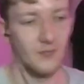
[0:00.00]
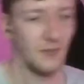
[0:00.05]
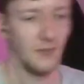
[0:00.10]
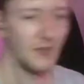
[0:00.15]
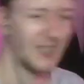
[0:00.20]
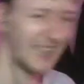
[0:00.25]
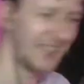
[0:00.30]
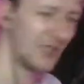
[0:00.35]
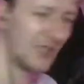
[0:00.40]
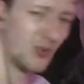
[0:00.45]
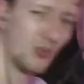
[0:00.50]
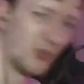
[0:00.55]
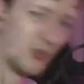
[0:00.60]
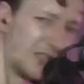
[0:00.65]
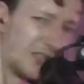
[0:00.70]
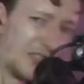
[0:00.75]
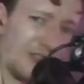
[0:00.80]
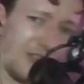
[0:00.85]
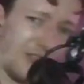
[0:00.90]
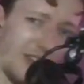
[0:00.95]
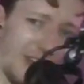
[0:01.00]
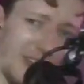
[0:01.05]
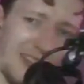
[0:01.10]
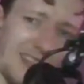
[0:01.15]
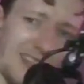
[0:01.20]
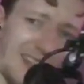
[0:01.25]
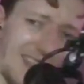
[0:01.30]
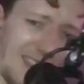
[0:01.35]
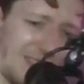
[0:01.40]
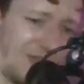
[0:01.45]
It's really fun.
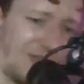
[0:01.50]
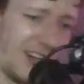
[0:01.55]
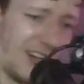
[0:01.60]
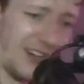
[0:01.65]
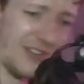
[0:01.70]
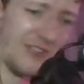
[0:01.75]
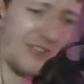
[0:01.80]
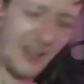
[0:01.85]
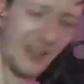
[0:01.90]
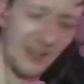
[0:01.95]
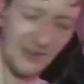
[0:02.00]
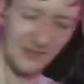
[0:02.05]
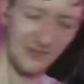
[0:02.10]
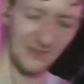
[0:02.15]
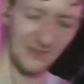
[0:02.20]
It's very fun.